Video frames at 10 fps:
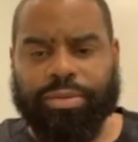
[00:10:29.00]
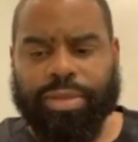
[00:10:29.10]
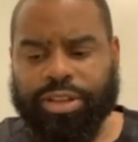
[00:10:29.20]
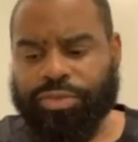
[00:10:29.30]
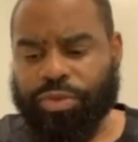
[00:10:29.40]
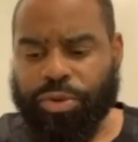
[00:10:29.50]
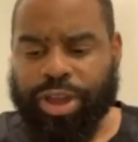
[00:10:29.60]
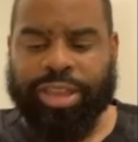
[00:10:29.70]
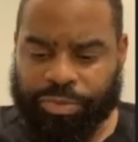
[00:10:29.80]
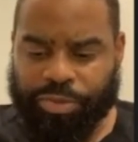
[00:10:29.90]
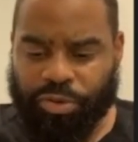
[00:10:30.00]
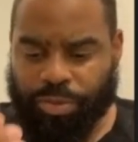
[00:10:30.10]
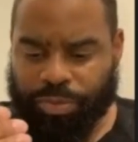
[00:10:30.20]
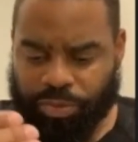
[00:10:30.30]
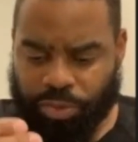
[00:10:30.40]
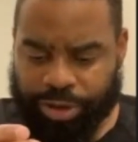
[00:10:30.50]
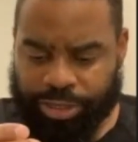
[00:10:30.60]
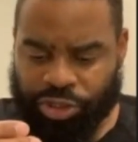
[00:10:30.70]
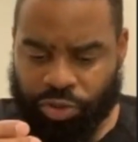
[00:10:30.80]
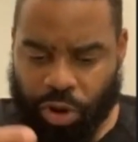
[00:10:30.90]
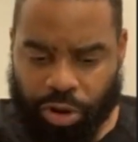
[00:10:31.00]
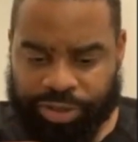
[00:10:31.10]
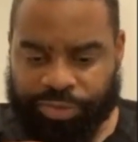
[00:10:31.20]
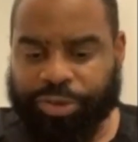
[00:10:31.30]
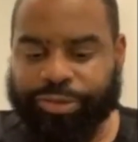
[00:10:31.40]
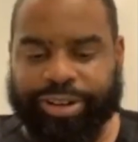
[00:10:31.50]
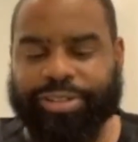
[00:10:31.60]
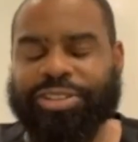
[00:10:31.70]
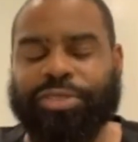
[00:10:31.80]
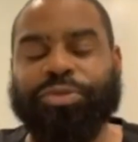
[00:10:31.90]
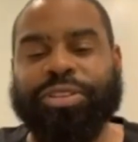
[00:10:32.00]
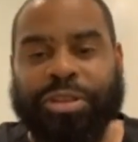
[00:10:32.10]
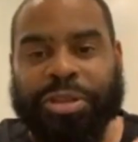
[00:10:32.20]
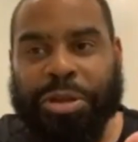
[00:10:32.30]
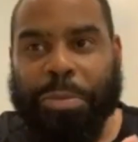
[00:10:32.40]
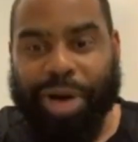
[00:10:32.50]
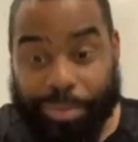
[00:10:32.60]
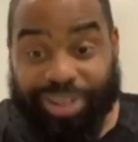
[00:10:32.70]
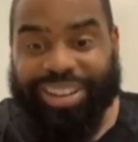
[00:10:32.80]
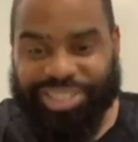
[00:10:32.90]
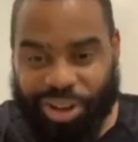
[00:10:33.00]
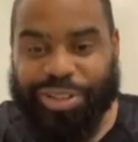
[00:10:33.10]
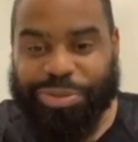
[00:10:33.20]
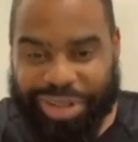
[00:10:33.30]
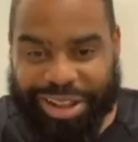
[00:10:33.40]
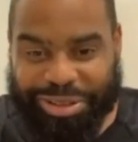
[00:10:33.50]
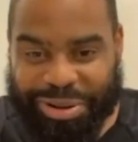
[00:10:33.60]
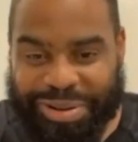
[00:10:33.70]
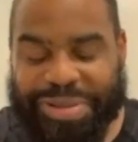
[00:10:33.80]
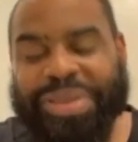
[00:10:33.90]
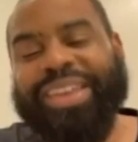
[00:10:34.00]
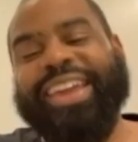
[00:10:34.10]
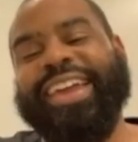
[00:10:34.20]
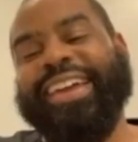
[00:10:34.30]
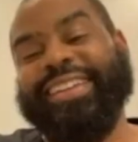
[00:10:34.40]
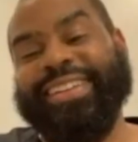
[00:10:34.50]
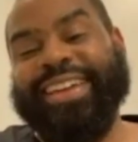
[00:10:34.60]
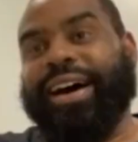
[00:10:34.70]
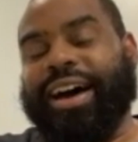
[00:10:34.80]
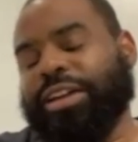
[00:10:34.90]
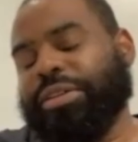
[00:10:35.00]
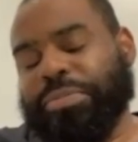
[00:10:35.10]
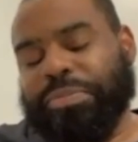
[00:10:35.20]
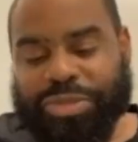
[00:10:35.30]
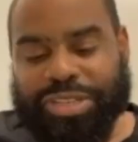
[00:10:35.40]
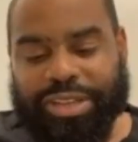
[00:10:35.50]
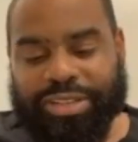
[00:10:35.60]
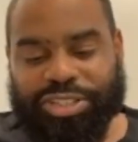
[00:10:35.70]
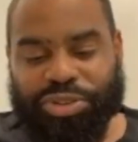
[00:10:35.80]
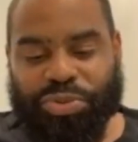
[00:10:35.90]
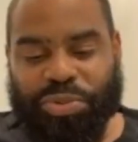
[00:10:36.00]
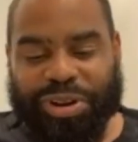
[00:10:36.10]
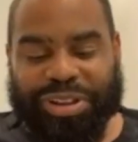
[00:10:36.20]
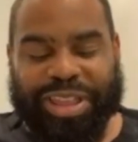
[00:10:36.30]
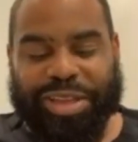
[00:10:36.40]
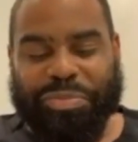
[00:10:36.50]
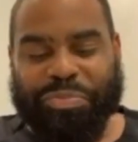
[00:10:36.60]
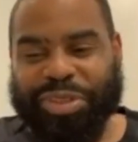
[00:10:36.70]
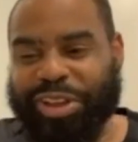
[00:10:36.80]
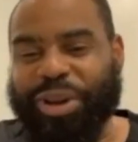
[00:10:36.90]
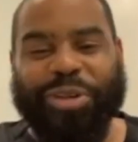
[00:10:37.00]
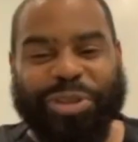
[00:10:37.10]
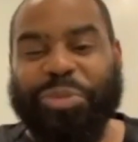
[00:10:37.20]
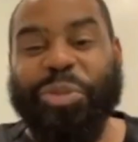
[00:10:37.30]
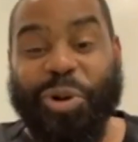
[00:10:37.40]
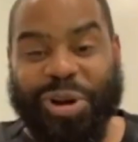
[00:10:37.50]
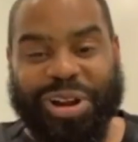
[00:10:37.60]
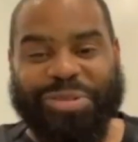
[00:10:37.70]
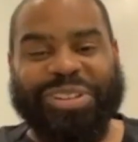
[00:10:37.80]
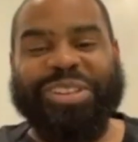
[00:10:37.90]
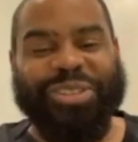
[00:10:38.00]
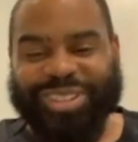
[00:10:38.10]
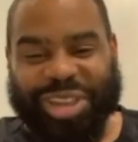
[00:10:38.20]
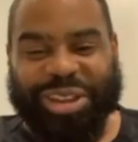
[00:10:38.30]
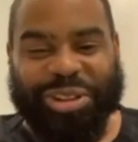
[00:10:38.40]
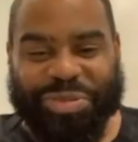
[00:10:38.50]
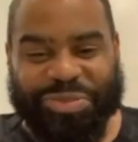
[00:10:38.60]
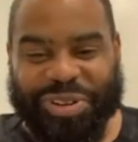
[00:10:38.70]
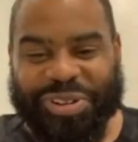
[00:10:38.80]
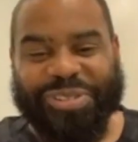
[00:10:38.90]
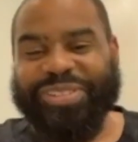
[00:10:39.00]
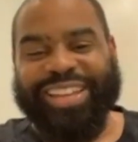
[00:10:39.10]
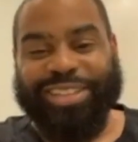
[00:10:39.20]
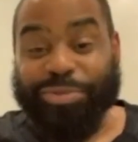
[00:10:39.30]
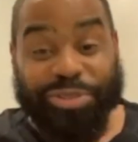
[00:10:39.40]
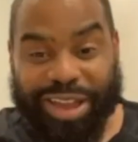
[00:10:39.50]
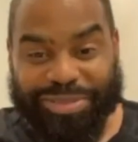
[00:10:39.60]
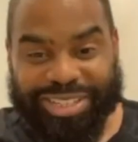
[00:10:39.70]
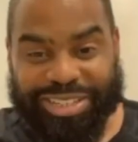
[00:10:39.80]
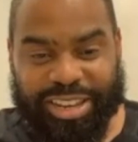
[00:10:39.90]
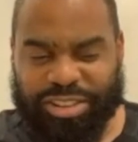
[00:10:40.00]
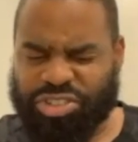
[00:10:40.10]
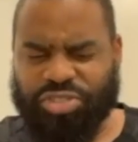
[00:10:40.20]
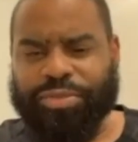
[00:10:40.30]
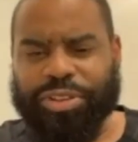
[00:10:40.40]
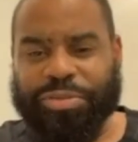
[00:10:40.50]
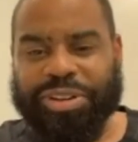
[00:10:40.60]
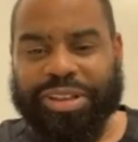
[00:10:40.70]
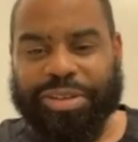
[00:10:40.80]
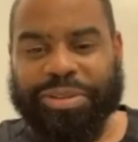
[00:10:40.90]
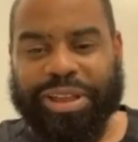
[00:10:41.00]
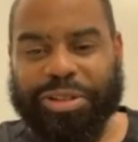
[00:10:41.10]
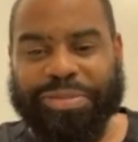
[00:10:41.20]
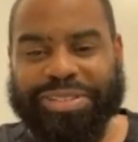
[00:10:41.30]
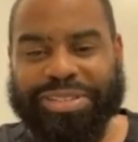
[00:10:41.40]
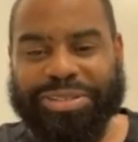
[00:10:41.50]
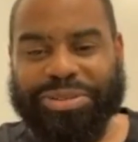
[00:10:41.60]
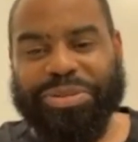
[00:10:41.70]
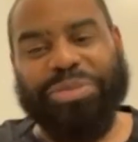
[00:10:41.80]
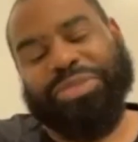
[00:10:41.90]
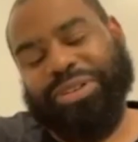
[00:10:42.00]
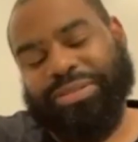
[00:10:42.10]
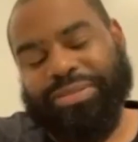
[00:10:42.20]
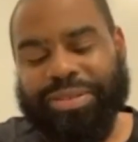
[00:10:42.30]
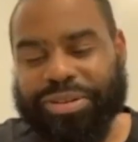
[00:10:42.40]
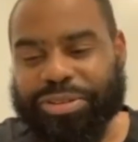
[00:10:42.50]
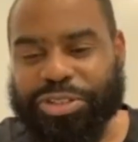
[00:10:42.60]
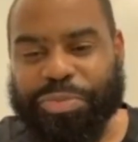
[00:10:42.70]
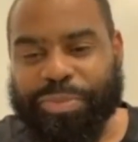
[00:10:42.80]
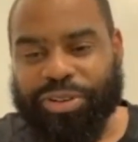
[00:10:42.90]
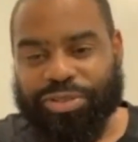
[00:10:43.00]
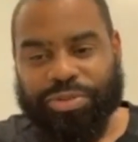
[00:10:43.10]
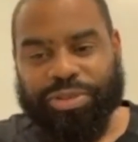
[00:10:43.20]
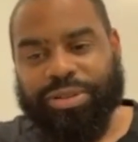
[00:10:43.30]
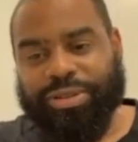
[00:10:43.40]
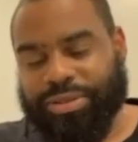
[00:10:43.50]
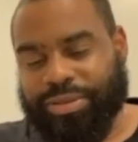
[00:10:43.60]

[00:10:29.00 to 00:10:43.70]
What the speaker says: a different way. People want to always familiarize yourself with the pop art that's always been out there. And I tend to want to like play around with it more. I mean, you know, take it a little bit further, like something you haven't seen, still have a little bit of couple of the elements into it, but you know, just put my own twist onto